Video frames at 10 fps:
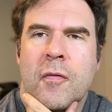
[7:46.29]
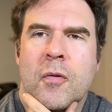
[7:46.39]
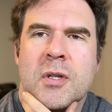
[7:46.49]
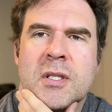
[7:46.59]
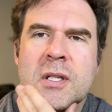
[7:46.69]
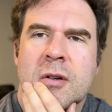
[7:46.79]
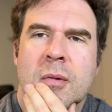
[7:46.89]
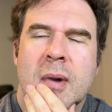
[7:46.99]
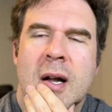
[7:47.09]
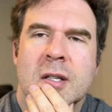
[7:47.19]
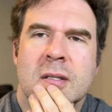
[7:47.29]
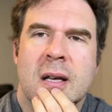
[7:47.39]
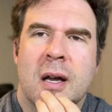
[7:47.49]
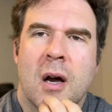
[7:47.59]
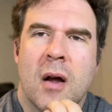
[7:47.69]
foresee or imagine
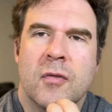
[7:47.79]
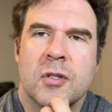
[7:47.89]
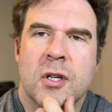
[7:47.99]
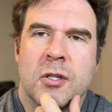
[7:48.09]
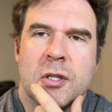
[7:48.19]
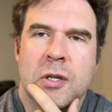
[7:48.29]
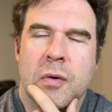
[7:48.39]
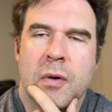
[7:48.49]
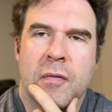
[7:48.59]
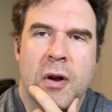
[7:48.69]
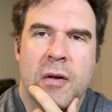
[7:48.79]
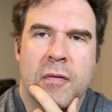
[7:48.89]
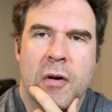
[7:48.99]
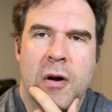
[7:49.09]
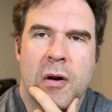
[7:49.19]
that conversation going very
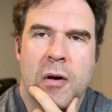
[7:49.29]
far